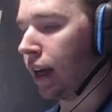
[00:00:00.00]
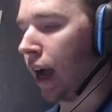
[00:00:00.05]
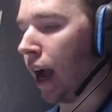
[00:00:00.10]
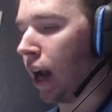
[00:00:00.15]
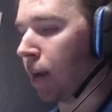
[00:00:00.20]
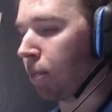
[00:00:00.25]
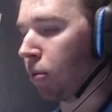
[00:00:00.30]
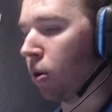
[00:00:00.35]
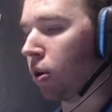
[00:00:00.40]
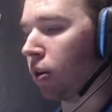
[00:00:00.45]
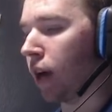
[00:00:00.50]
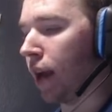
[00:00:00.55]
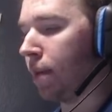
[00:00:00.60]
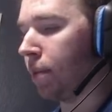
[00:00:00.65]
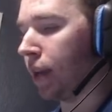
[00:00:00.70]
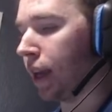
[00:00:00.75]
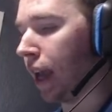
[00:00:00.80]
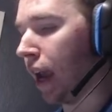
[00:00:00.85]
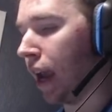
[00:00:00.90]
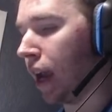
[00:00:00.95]
how to program
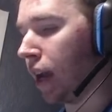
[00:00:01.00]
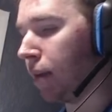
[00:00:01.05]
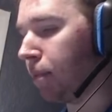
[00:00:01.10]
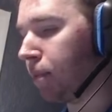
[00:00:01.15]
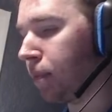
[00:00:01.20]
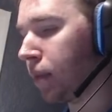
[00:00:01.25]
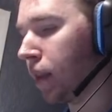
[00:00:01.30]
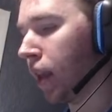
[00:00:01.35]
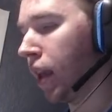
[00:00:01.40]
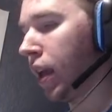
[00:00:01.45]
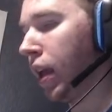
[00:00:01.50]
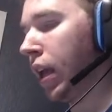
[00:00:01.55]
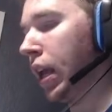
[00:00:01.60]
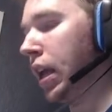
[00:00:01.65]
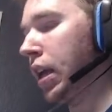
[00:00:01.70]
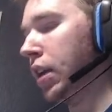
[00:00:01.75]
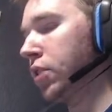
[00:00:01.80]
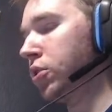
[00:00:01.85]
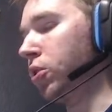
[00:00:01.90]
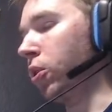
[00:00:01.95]
the game,
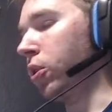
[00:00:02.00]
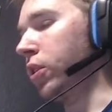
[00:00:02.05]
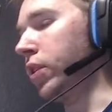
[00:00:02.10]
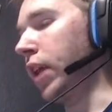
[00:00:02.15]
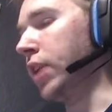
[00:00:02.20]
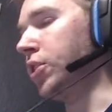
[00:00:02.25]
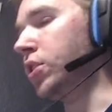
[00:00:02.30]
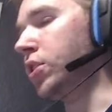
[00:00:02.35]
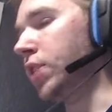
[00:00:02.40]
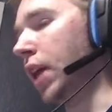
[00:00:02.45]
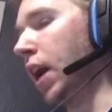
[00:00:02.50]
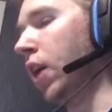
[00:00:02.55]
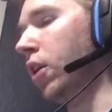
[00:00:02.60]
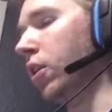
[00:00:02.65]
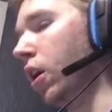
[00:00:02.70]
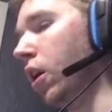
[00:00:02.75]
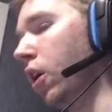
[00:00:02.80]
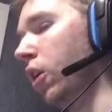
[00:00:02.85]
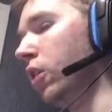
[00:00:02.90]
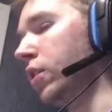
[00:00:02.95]
so it glitches out
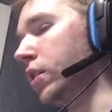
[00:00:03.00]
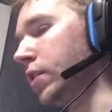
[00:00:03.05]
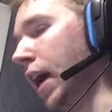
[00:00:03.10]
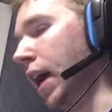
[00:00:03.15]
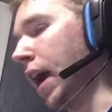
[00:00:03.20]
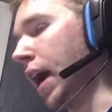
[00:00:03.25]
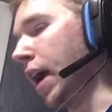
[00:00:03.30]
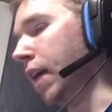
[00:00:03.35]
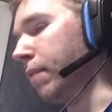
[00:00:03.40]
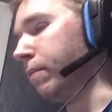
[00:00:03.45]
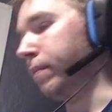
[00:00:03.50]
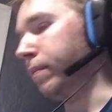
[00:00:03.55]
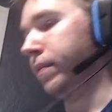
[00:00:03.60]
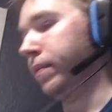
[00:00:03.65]
all the time.